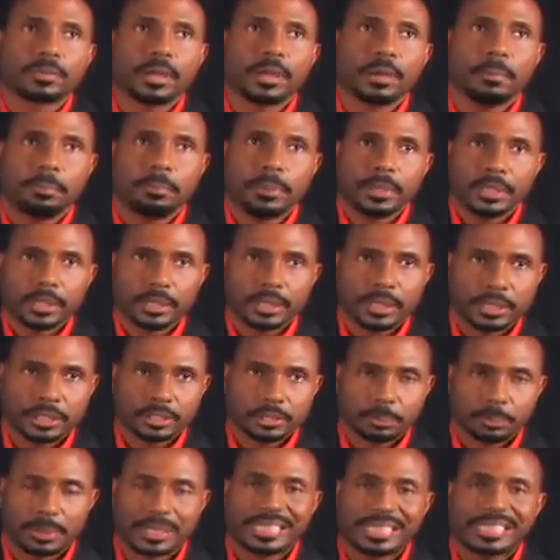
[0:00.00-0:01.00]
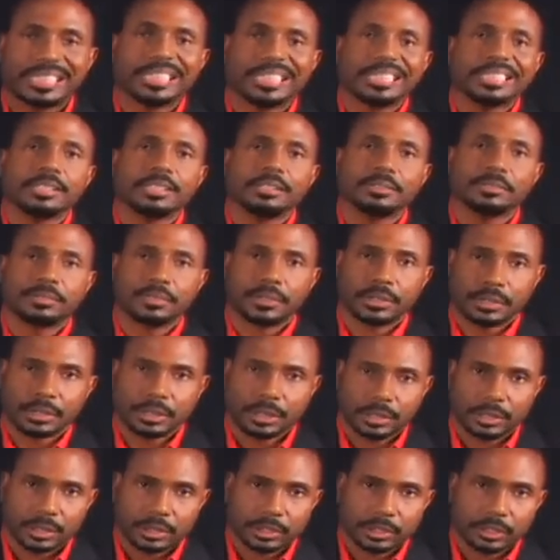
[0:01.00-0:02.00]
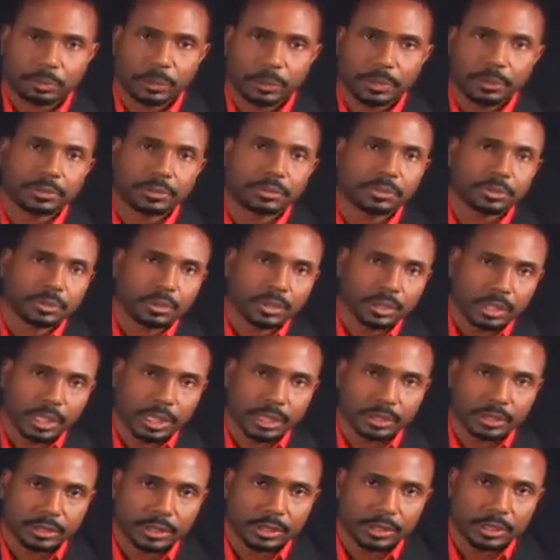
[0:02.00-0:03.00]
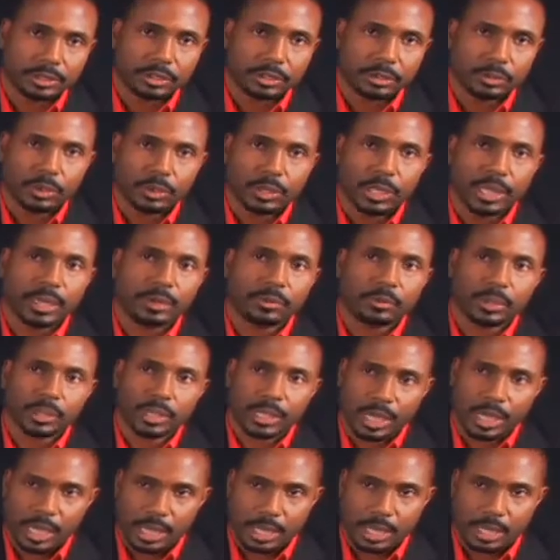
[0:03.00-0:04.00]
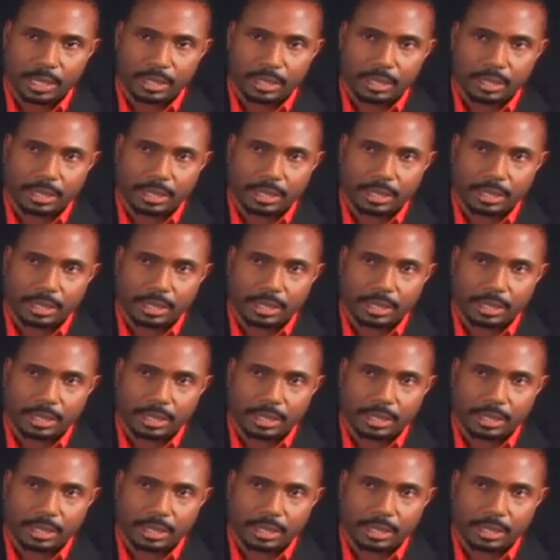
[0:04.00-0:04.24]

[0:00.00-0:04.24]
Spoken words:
ability to believe in the spiritual connection that you would have with God.